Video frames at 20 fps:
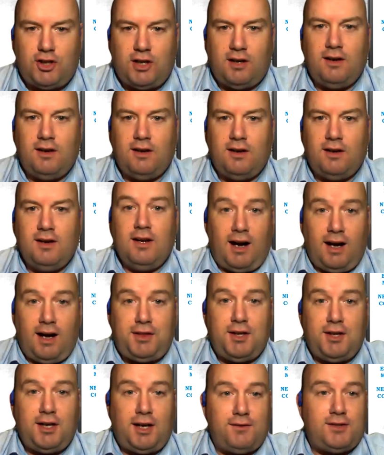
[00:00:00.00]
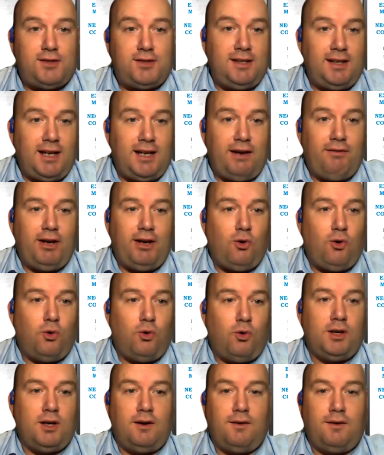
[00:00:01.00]
year, I think I've seen every
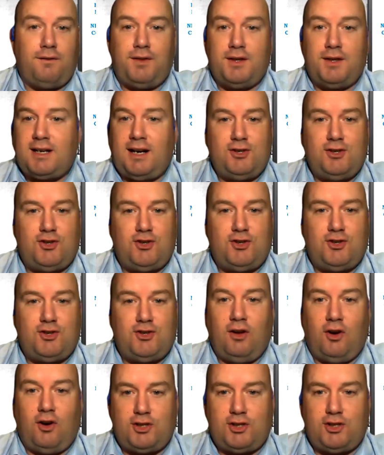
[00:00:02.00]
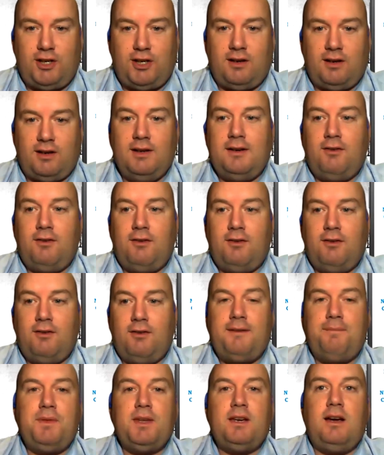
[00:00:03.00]
corner of this country last year,
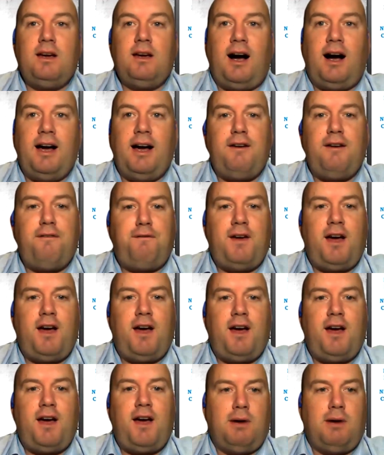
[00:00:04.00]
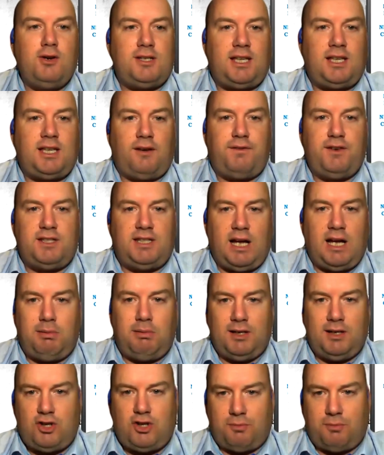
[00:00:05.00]
right? I have found that most stuff is
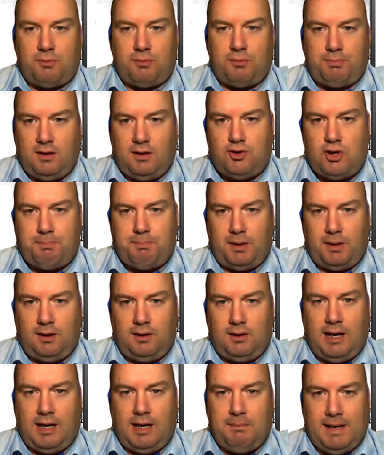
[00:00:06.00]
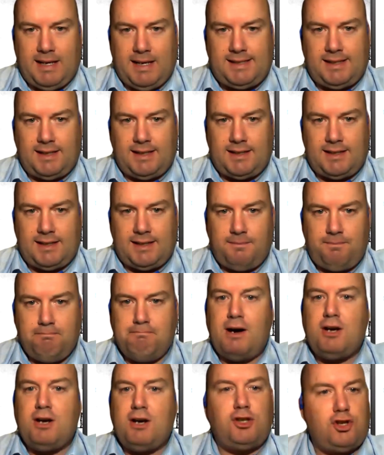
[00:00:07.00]
double and triple listed.
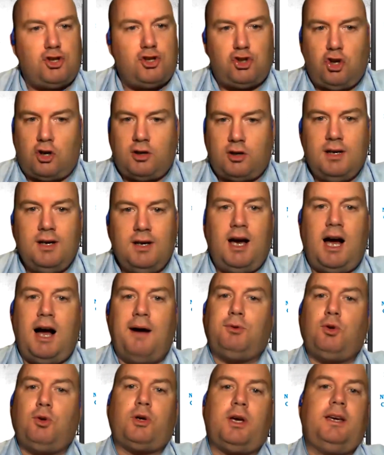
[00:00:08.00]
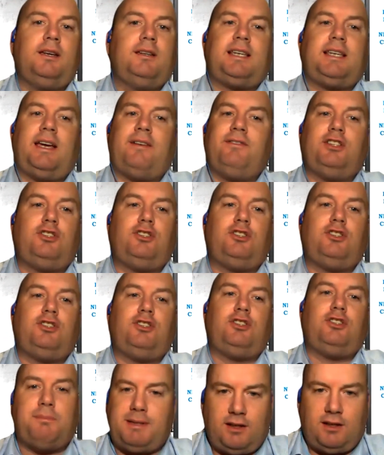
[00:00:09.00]
Most of the stock. I'm talking 70 to
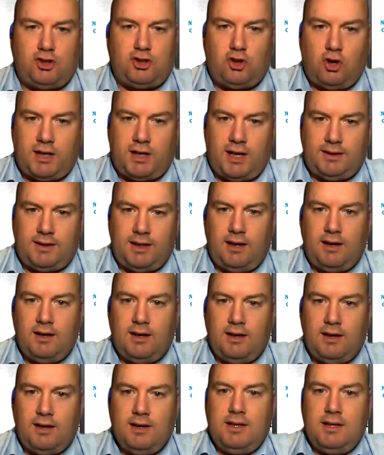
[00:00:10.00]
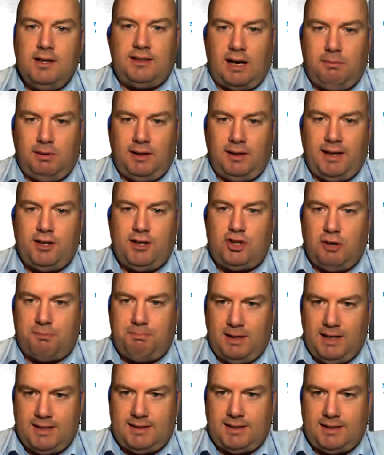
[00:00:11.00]
80% of the stock out there is double and
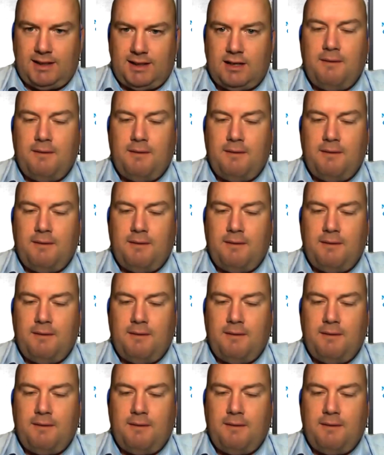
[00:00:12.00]
triple listed.